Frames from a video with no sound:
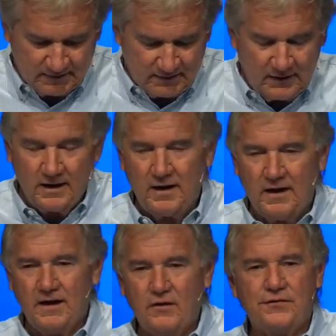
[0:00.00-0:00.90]
A,
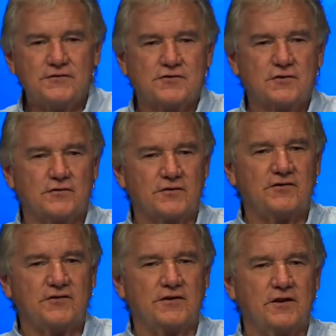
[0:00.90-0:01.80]
healthy church,
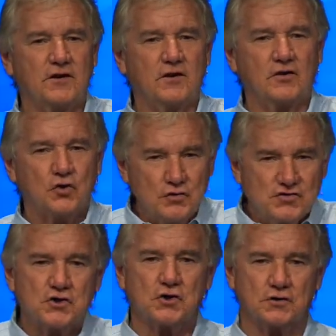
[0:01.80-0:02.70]
listen, a good
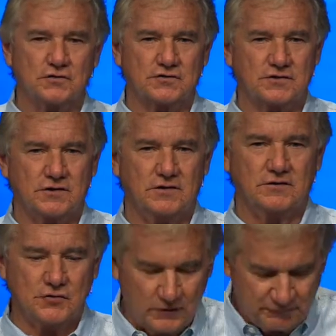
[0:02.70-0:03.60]
church, a
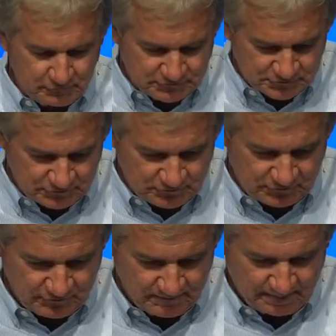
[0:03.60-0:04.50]
joyful church,
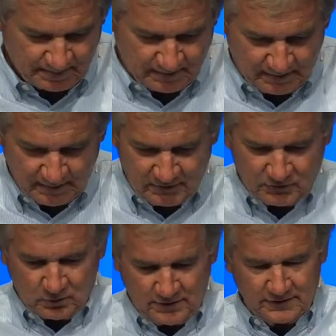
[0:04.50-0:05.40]
is
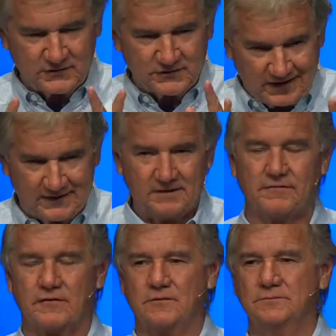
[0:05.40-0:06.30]
one that's standing
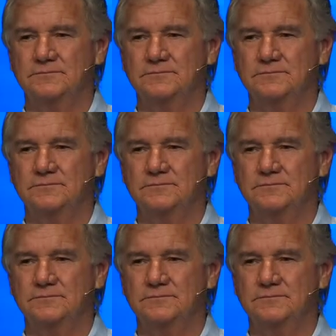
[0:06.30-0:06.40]
firm,